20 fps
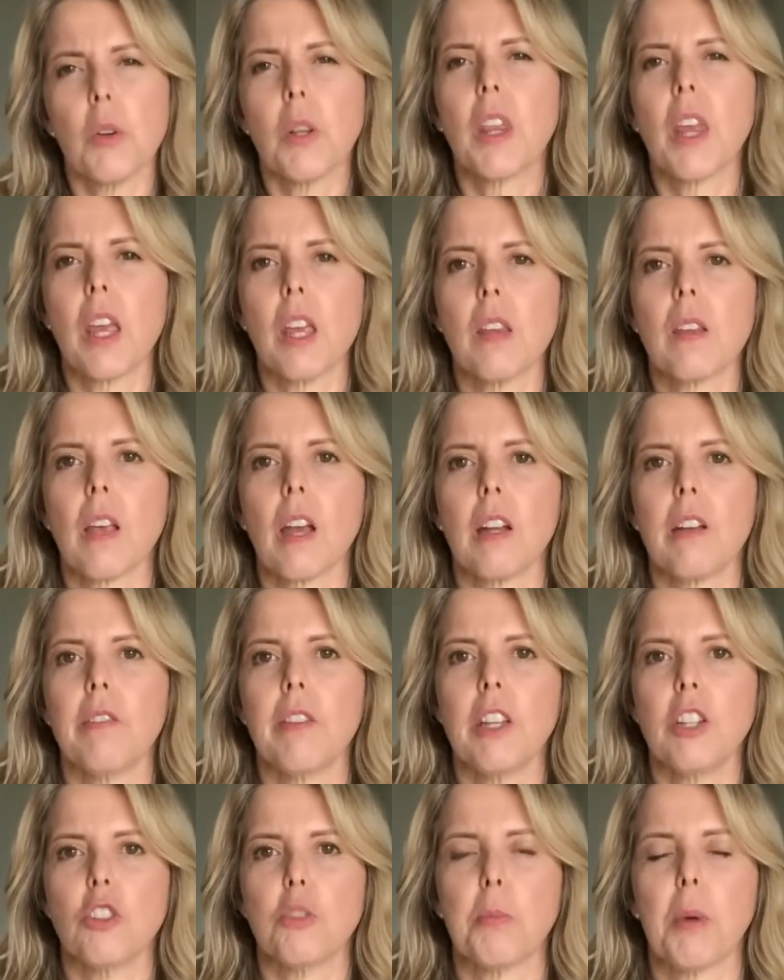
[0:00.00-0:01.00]
things out of
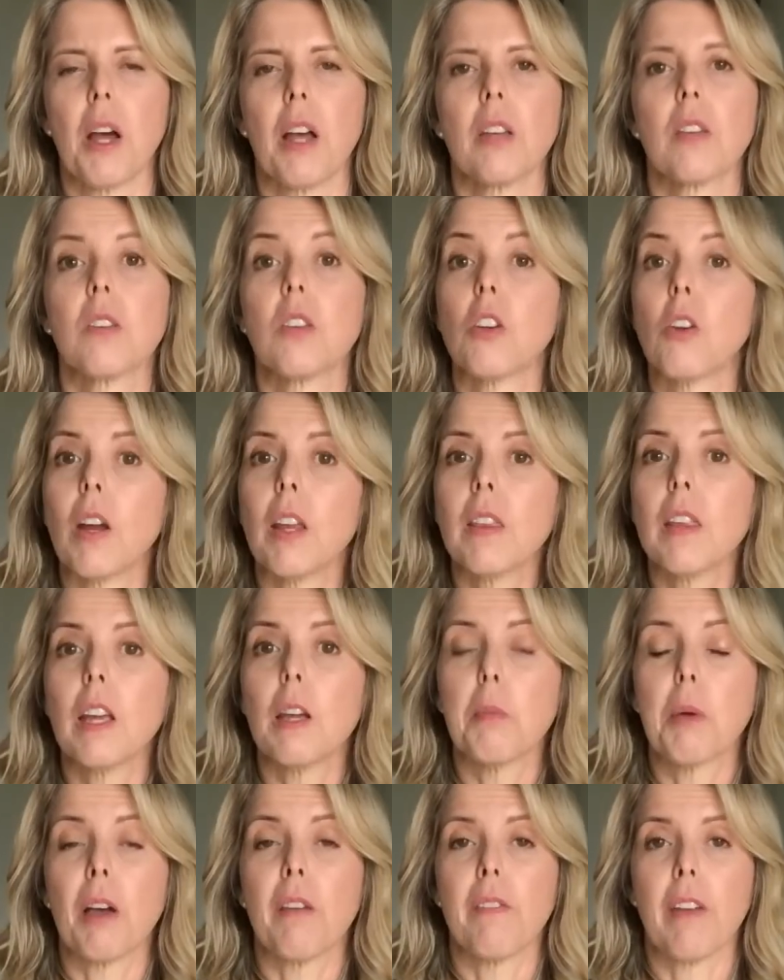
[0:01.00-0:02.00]
each box. The great thing
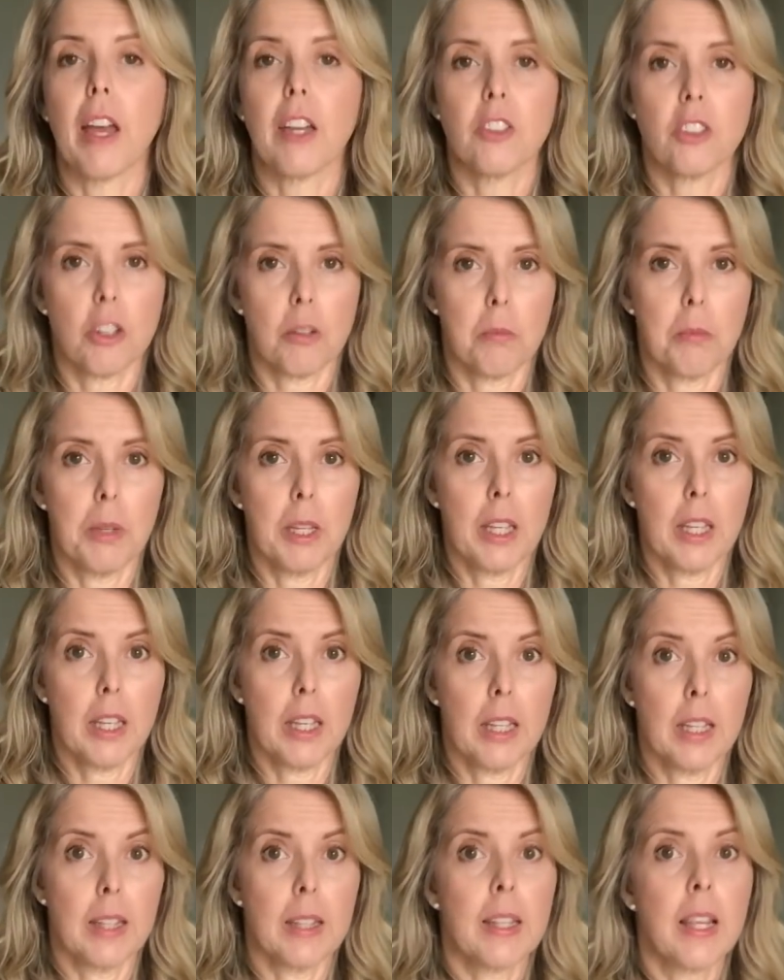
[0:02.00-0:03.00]
about Fashom
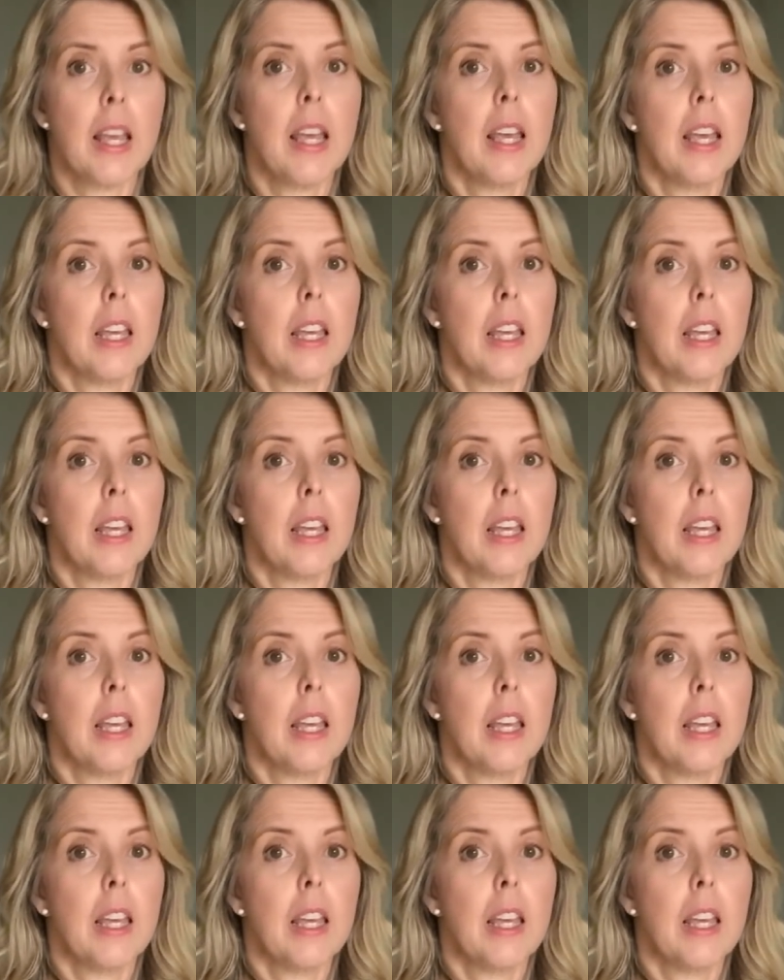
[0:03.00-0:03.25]
is